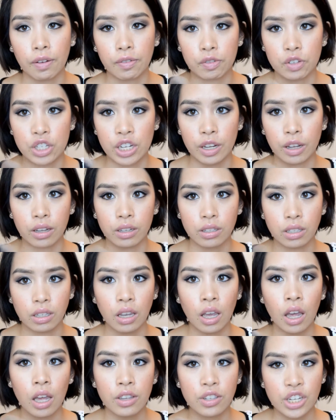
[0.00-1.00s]
off your
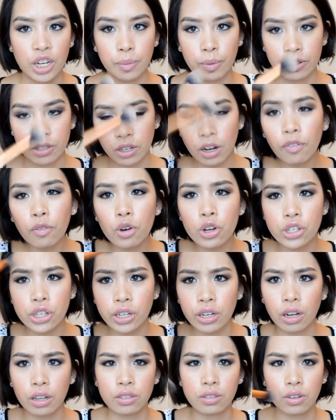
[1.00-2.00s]
cheekbones. And of course you
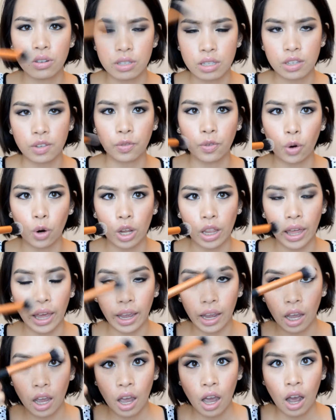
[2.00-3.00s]
can also use this for
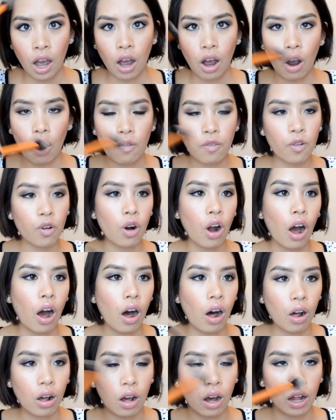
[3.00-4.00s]
like
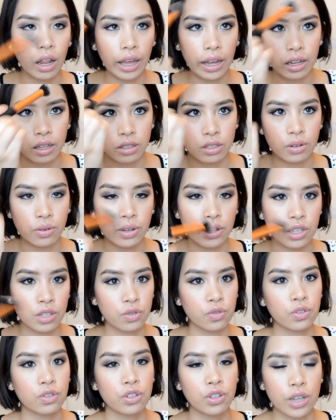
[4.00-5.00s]
overall, like doing
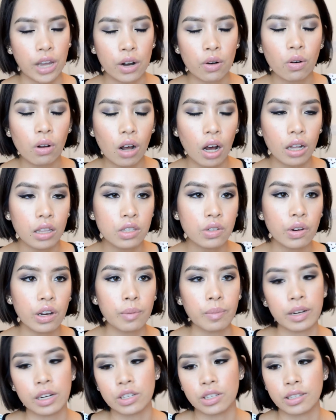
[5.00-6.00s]
just general
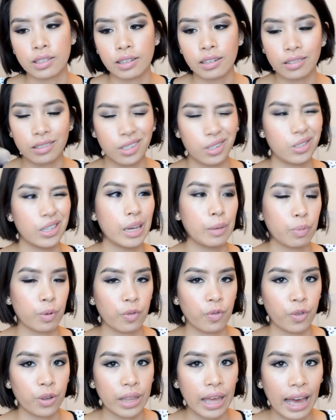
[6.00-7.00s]
contouring, but it's a little too
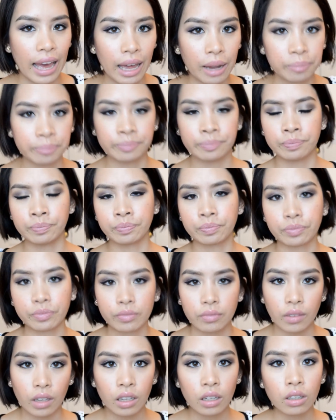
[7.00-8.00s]
tapered for that.
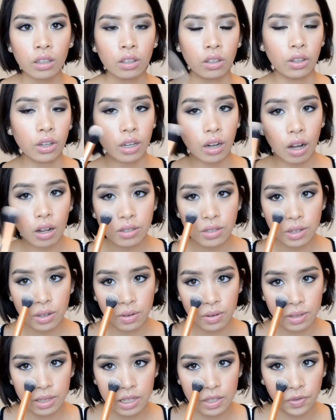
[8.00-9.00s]
You could also
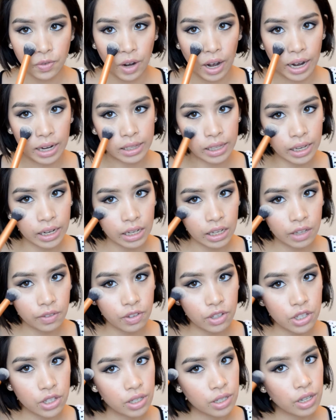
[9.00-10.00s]
use this for highlighting if
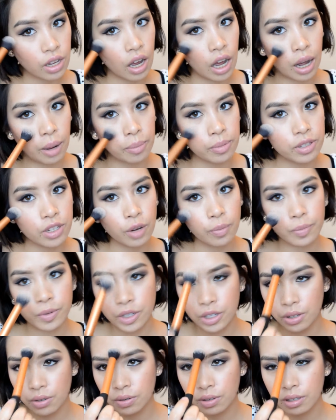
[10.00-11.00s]
you so
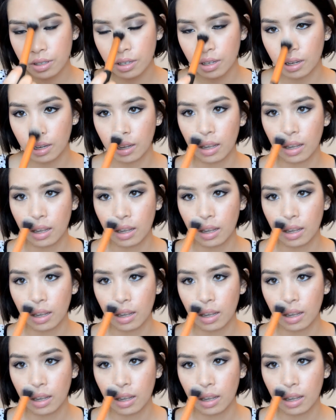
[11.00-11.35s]
choose.